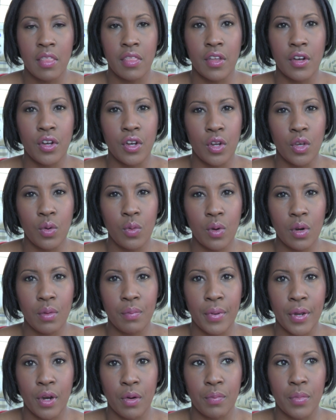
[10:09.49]
The newer
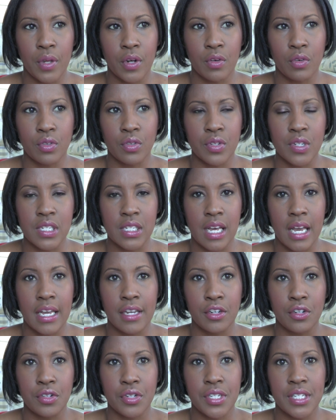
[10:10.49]
Bare Minerals
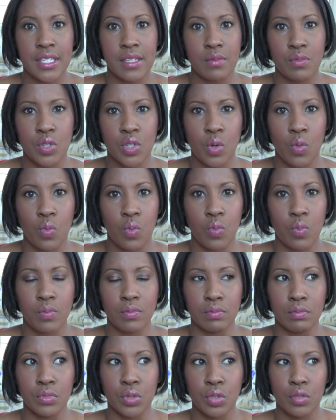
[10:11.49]
liners seem to
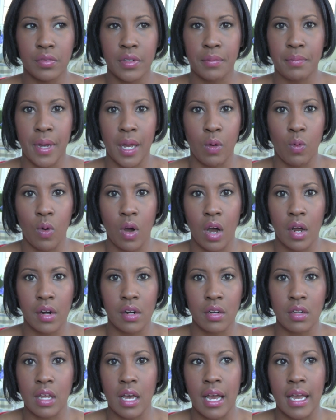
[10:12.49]
move in my
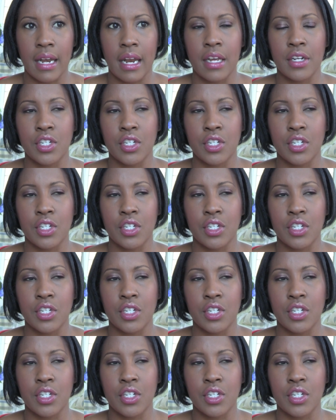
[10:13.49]
waterline.